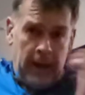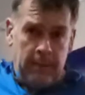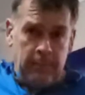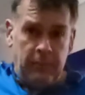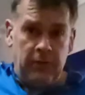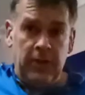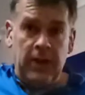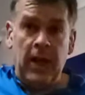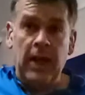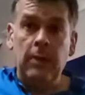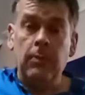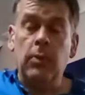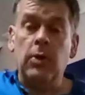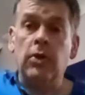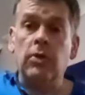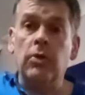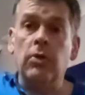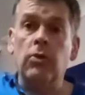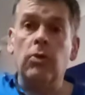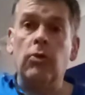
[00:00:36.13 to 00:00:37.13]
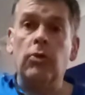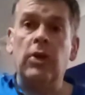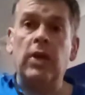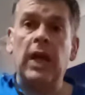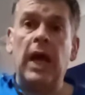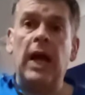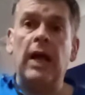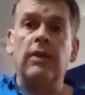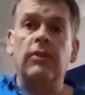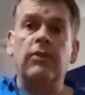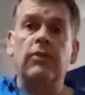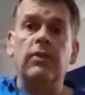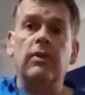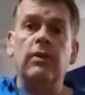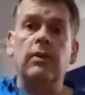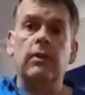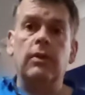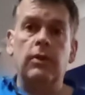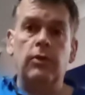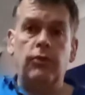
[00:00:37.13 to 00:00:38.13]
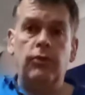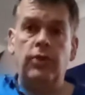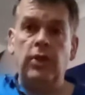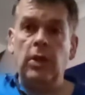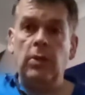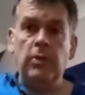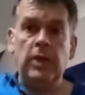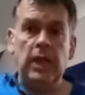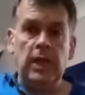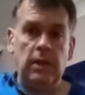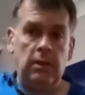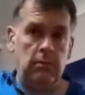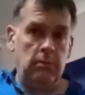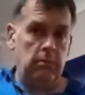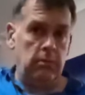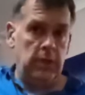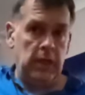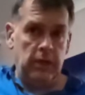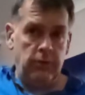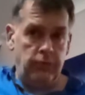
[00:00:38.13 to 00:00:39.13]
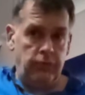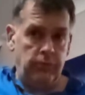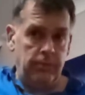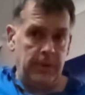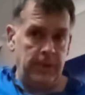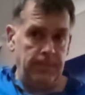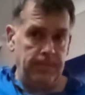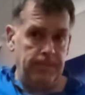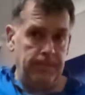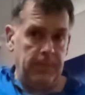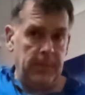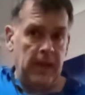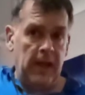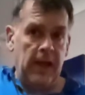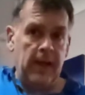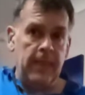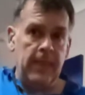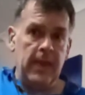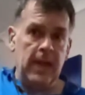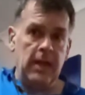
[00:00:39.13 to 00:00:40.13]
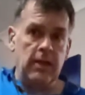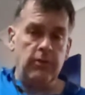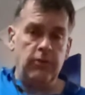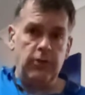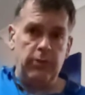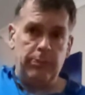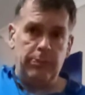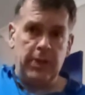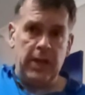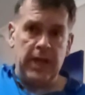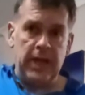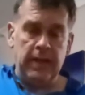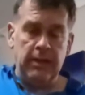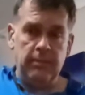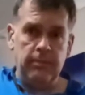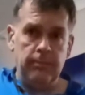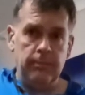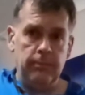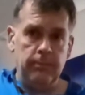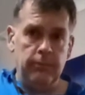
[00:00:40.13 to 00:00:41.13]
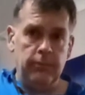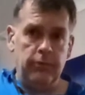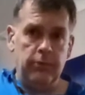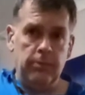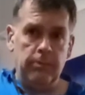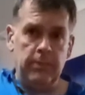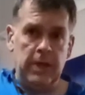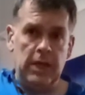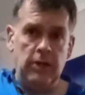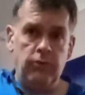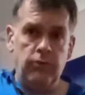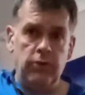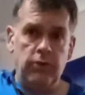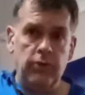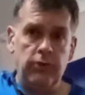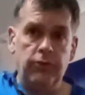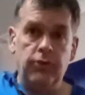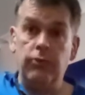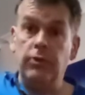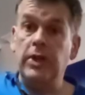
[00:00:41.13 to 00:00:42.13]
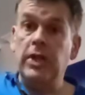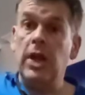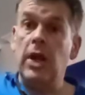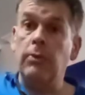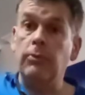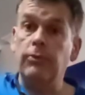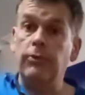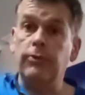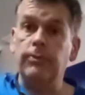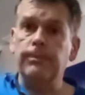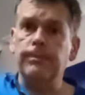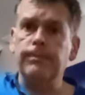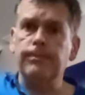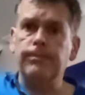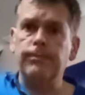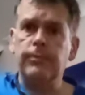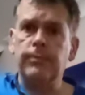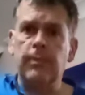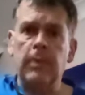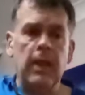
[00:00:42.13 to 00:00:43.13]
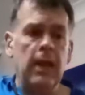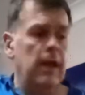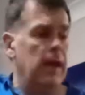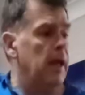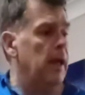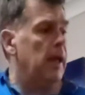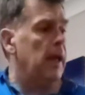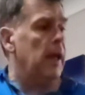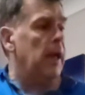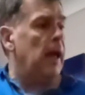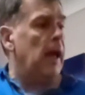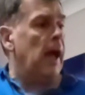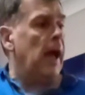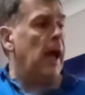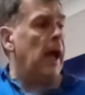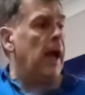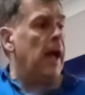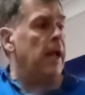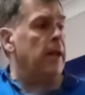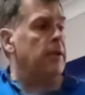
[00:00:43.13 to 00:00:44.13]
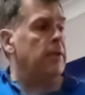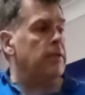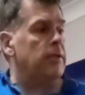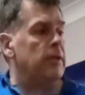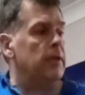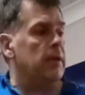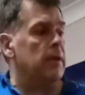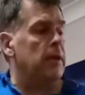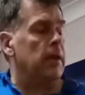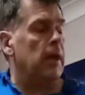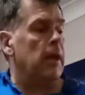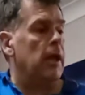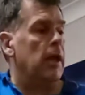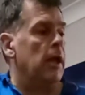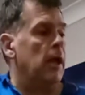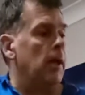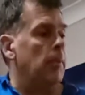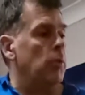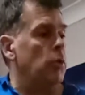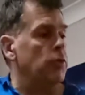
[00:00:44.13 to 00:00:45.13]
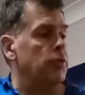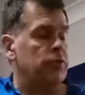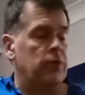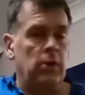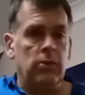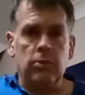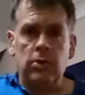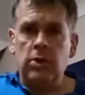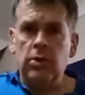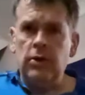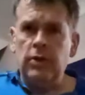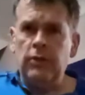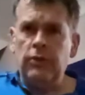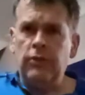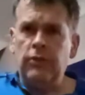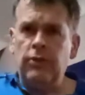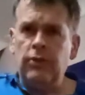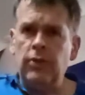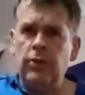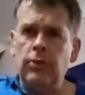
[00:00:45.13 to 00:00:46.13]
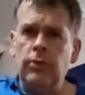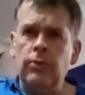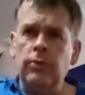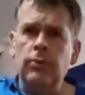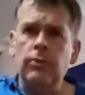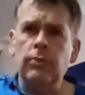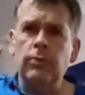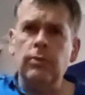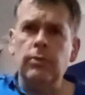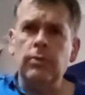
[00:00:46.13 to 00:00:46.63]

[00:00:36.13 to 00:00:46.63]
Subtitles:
Tonight we're going to look at tuning the instrument and then just playing some introductory notes, and I'm also going to